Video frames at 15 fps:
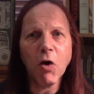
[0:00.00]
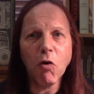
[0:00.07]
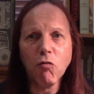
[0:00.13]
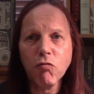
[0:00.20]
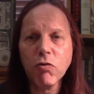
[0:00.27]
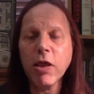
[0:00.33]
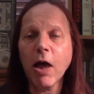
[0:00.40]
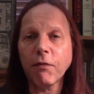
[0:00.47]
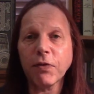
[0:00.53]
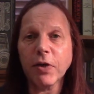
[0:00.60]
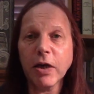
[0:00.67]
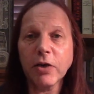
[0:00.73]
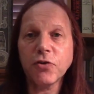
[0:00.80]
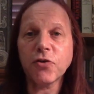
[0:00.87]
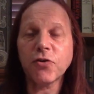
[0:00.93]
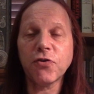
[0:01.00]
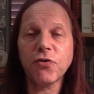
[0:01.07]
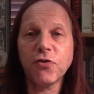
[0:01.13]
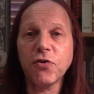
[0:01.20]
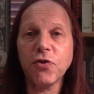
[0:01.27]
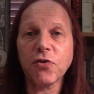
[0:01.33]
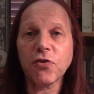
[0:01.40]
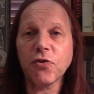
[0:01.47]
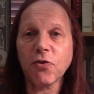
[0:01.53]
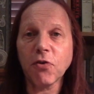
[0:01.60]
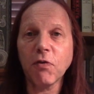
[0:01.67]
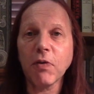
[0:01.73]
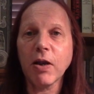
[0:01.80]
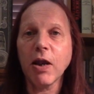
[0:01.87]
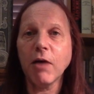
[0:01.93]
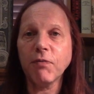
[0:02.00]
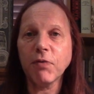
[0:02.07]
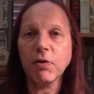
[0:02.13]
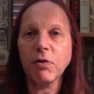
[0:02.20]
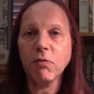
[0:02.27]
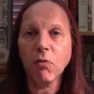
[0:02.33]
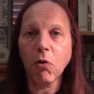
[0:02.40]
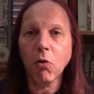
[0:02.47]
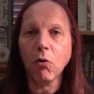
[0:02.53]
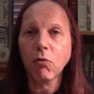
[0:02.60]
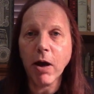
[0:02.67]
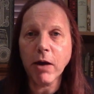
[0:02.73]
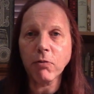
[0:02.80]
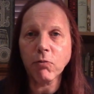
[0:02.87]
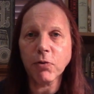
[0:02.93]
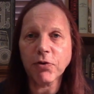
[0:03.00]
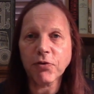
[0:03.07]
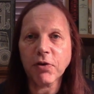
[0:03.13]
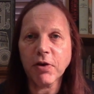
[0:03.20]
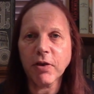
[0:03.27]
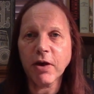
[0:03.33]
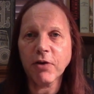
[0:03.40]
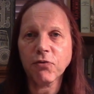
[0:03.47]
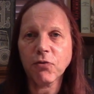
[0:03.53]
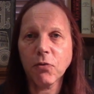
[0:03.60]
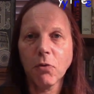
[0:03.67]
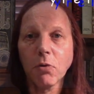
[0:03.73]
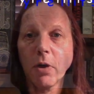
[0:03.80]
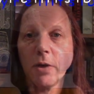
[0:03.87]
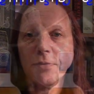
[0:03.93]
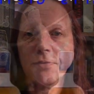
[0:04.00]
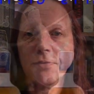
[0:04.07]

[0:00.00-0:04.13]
Lovely, just a sort of a lovely all-round whiskey. That's all I'd